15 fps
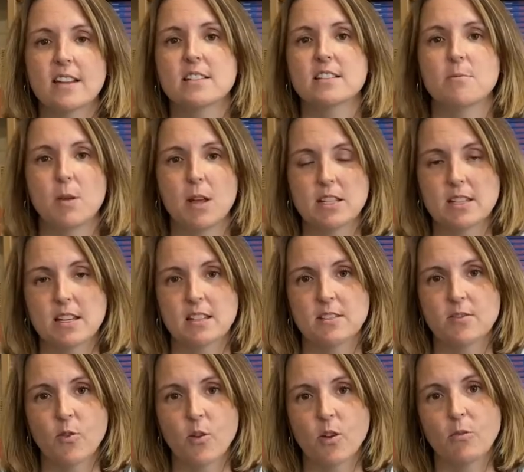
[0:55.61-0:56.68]
as the
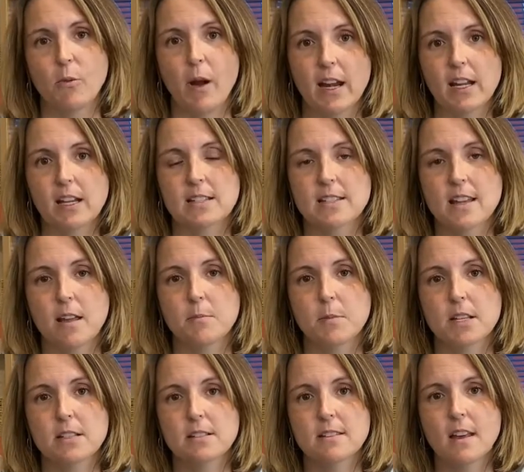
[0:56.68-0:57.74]
basis for writing
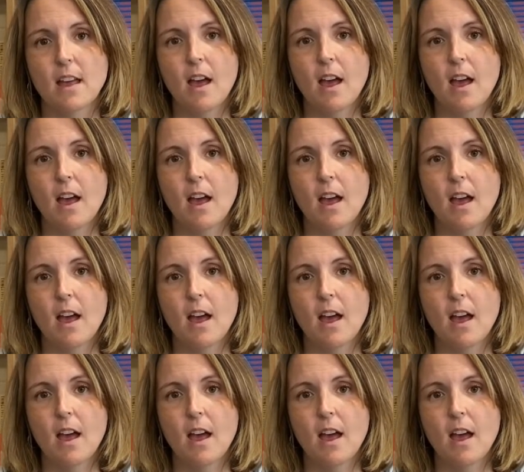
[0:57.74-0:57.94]
assignments.